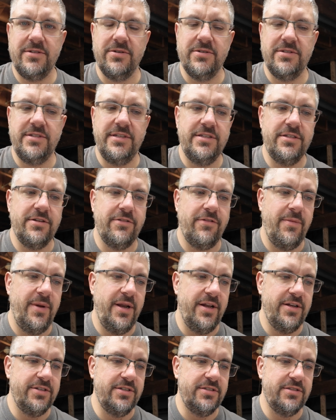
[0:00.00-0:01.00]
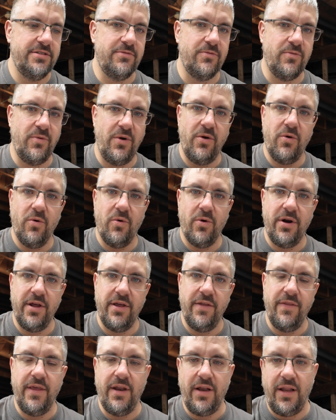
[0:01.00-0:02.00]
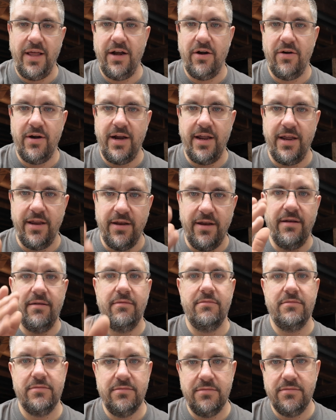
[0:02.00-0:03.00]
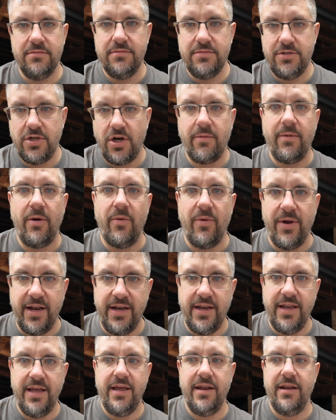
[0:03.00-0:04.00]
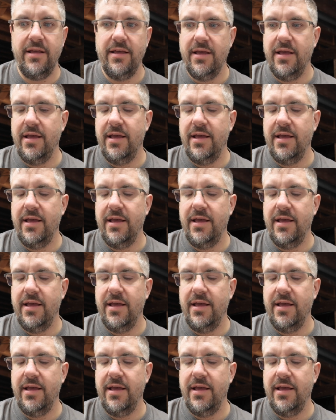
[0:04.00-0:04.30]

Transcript: so it's easier for me to just record it, and then later I can talk about what I did,